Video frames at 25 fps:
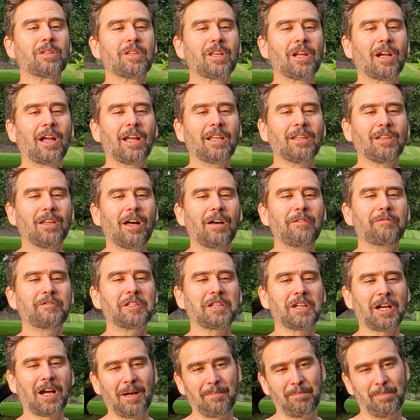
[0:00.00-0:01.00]
that I love to
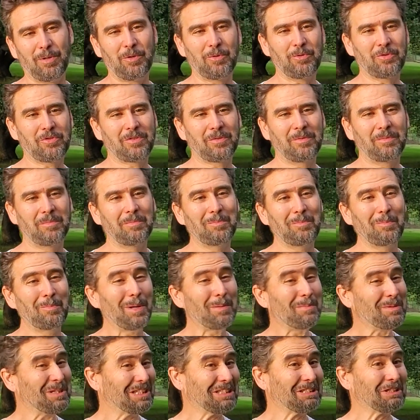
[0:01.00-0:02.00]
compost,
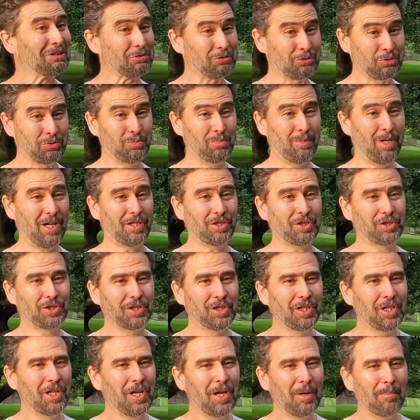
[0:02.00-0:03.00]
maybe a little too much.
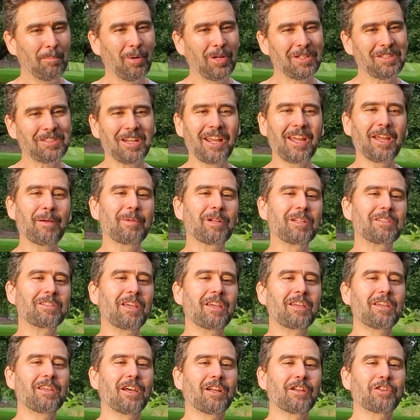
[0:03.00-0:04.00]
But today I'm going to
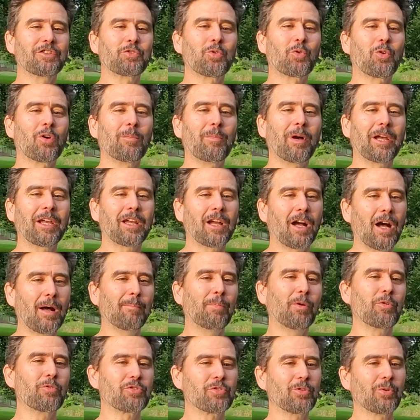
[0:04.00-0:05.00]
take you on a tour of my
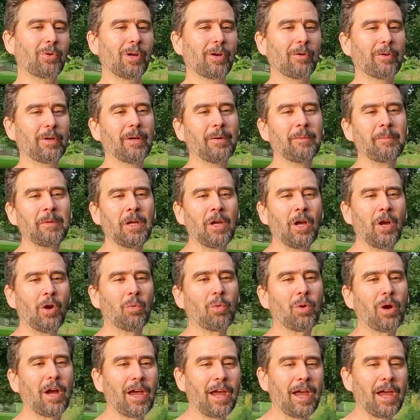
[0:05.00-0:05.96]
composter area where I